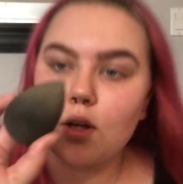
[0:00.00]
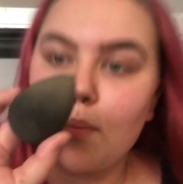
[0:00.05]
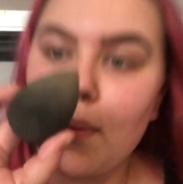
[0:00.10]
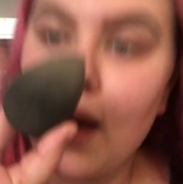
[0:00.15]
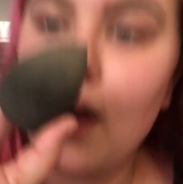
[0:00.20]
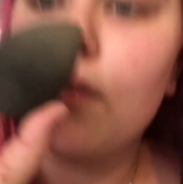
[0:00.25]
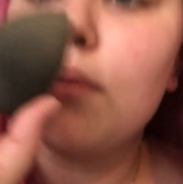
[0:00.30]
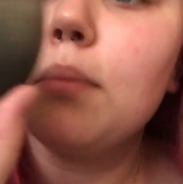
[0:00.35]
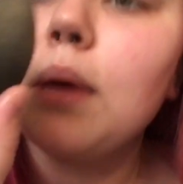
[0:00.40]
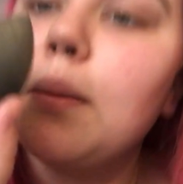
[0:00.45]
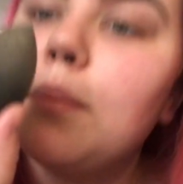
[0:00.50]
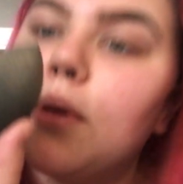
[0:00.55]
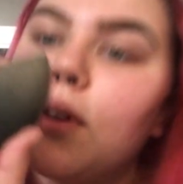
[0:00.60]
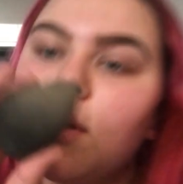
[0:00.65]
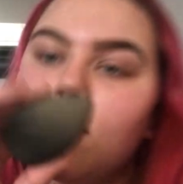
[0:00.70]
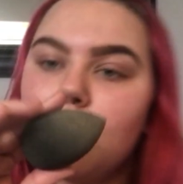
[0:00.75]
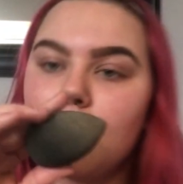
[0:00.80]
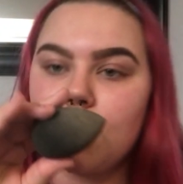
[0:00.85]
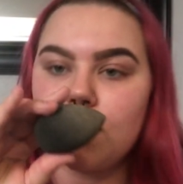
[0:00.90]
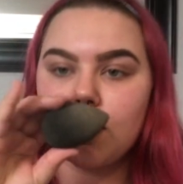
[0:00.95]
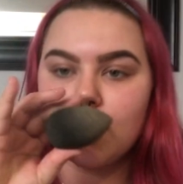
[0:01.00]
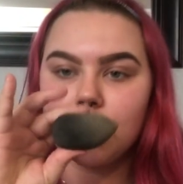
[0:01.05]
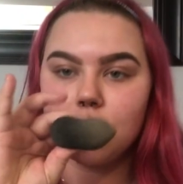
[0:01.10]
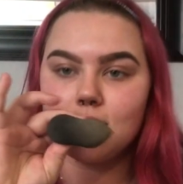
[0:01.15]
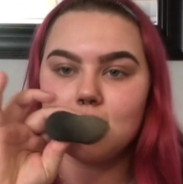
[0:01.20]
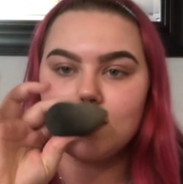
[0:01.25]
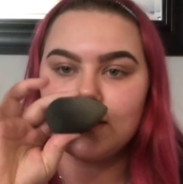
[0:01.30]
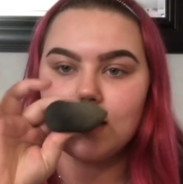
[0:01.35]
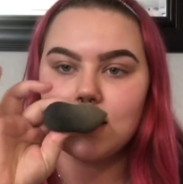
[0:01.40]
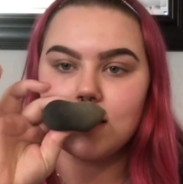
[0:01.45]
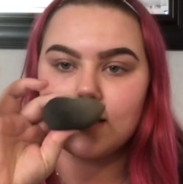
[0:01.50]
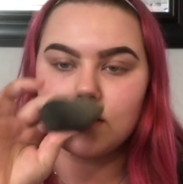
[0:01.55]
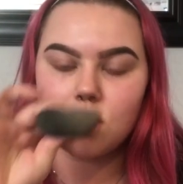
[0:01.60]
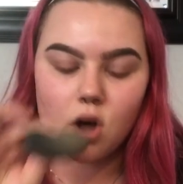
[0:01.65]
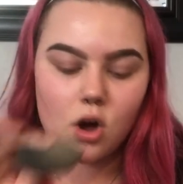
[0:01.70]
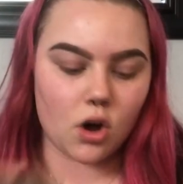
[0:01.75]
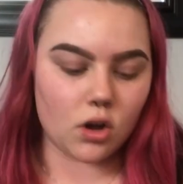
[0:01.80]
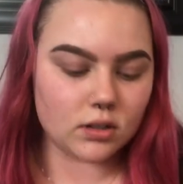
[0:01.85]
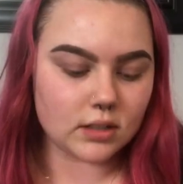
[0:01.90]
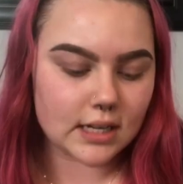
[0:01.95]
So back with my beauty blender, you can see it's
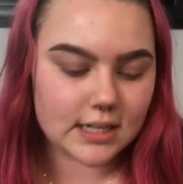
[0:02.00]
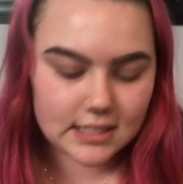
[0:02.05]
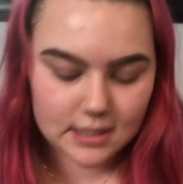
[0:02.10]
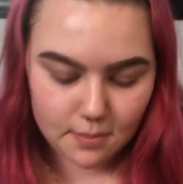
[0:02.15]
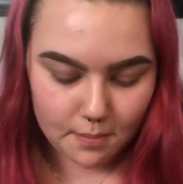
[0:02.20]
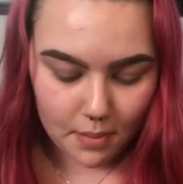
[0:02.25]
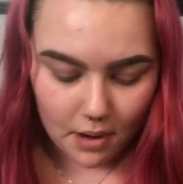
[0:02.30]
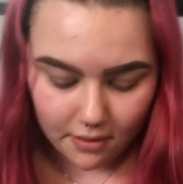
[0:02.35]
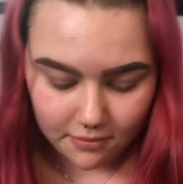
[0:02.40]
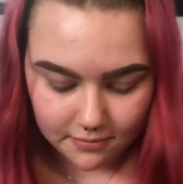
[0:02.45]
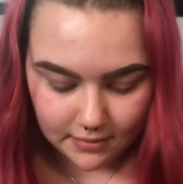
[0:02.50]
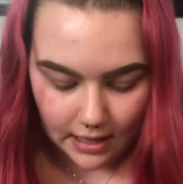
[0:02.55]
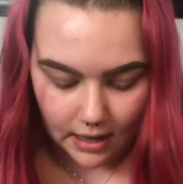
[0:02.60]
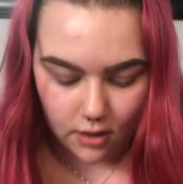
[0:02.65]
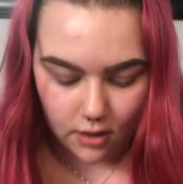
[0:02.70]
all nice and puffed